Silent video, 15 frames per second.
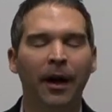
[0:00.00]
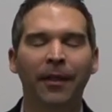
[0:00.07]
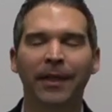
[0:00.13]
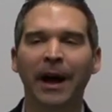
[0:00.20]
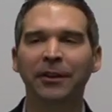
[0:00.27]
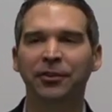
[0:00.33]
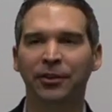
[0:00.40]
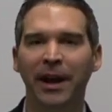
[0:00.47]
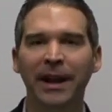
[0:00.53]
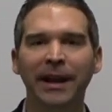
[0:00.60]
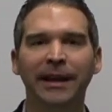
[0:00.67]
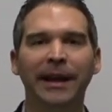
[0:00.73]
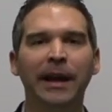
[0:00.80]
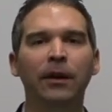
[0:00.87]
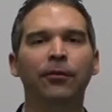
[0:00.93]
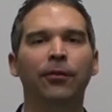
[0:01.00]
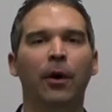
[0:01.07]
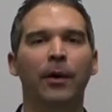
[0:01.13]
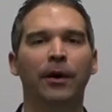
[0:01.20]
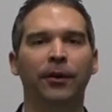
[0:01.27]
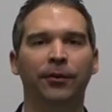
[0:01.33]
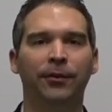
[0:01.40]
That genetic
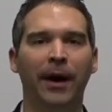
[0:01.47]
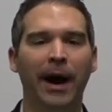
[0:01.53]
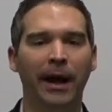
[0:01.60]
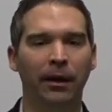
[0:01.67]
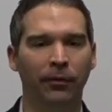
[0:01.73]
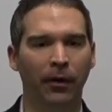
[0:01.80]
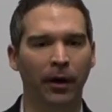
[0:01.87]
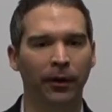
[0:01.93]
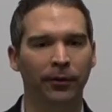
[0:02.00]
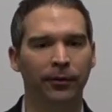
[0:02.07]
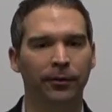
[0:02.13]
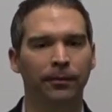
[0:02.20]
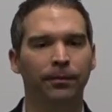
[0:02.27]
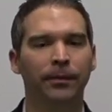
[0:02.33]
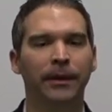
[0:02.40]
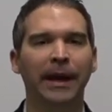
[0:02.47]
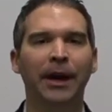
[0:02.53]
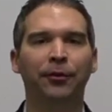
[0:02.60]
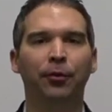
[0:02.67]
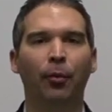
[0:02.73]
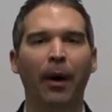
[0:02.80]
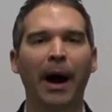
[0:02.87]
info inside of us
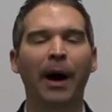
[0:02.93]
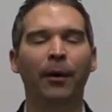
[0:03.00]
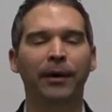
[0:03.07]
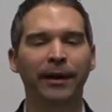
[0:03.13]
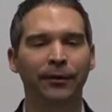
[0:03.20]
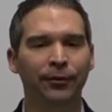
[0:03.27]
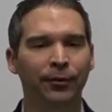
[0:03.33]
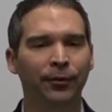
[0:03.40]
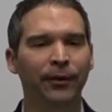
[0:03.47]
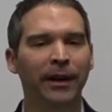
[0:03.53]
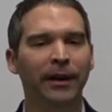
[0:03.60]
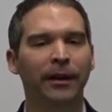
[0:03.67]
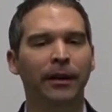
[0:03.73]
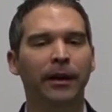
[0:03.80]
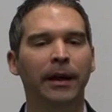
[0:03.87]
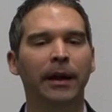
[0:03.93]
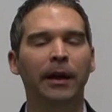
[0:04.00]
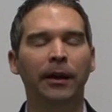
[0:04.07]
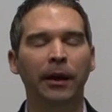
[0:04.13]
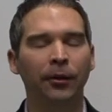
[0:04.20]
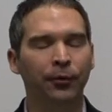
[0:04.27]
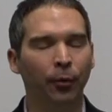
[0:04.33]
is wound and
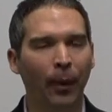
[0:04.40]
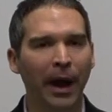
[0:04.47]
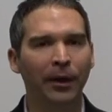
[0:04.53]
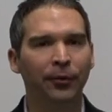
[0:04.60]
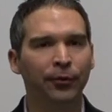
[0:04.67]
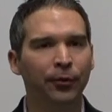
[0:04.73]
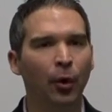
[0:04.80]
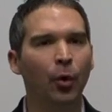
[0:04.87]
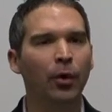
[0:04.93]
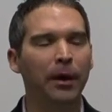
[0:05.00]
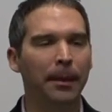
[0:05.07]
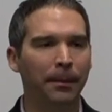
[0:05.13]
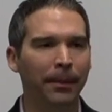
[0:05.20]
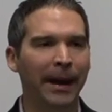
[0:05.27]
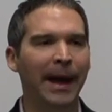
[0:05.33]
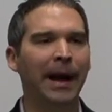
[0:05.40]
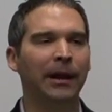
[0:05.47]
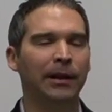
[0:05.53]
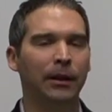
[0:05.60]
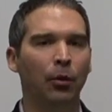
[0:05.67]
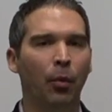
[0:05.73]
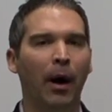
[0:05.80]
it's so
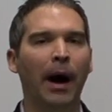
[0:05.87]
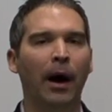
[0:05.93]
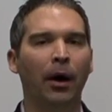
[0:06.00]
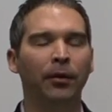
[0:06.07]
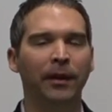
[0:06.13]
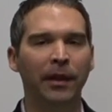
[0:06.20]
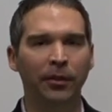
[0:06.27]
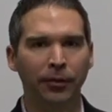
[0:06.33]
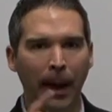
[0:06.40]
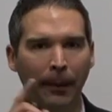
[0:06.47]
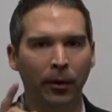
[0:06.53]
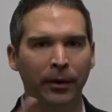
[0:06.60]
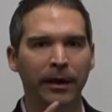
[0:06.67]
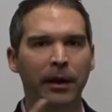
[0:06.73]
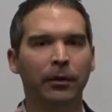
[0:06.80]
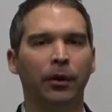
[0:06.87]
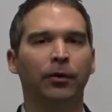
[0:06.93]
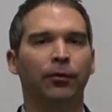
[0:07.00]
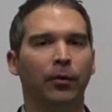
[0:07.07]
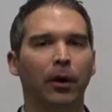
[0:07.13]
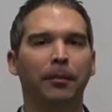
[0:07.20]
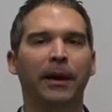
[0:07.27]
compactly wound in the double helix
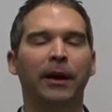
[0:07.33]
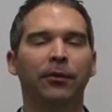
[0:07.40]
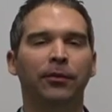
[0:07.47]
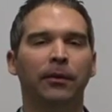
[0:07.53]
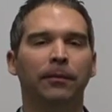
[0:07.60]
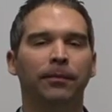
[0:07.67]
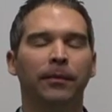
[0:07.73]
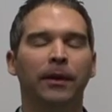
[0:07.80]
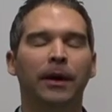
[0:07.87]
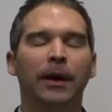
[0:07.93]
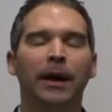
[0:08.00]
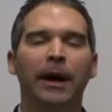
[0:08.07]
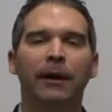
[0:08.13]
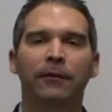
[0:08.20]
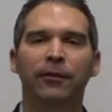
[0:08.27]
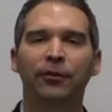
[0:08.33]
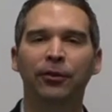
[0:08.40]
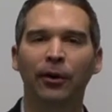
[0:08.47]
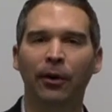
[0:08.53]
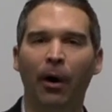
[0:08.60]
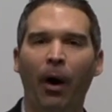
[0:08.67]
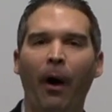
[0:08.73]
formation. If you
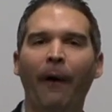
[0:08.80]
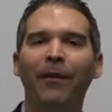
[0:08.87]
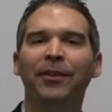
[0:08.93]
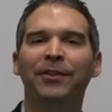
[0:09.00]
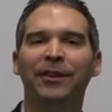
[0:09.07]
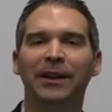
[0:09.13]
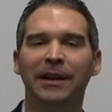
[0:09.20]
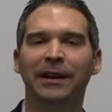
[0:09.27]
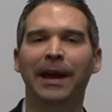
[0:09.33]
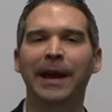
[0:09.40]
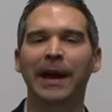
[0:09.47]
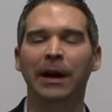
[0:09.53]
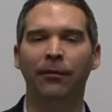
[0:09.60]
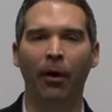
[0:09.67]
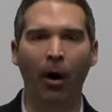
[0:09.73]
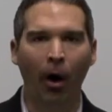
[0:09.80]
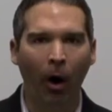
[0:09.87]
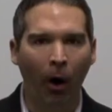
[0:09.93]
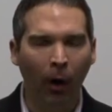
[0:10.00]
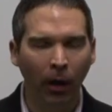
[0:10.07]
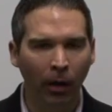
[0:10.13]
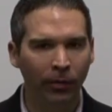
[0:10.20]
took all the DNA of
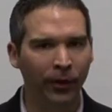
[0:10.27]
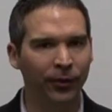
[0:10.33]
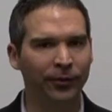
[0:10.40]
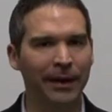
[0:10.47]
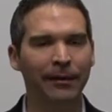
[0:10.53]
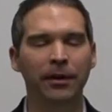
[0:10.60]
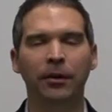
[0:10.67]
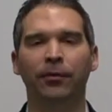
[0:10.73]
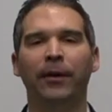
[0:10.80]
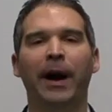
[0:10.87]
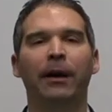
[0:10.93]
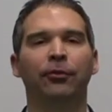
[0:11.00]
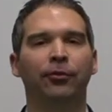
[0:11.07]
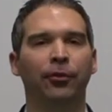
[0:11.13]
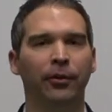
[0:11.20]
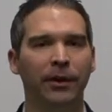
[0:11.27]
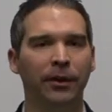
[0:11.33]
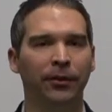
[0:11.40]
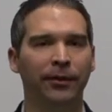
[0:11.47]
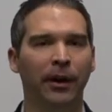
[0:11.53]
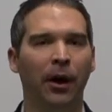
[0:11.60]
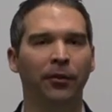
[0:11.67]
all of the 75 trillion
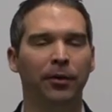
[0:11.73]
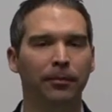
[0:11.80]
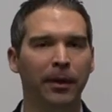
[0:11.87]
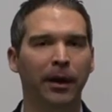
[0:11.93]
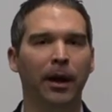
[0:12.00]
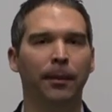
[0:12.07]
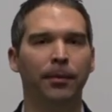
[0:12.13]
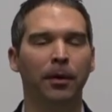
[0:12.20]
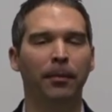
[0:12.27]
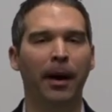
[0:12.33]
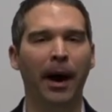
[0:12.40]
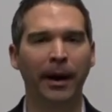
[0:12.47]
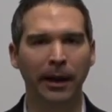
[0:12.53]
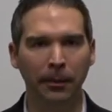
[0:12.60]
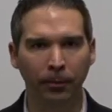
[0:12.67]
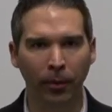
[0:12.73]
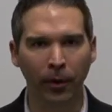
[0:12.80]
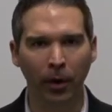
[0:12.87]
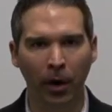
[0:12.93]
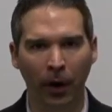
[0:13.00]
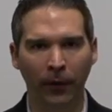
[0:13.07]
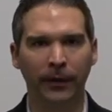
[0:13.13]
cells that make up your body and
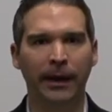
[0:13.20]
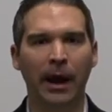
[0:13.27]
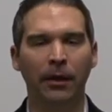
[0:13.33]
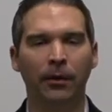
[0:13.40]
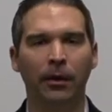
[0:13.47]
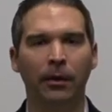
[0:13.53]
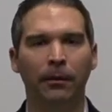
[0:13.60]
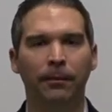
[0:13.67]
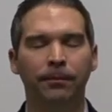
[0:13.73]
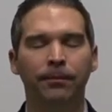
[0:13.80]
put it all together,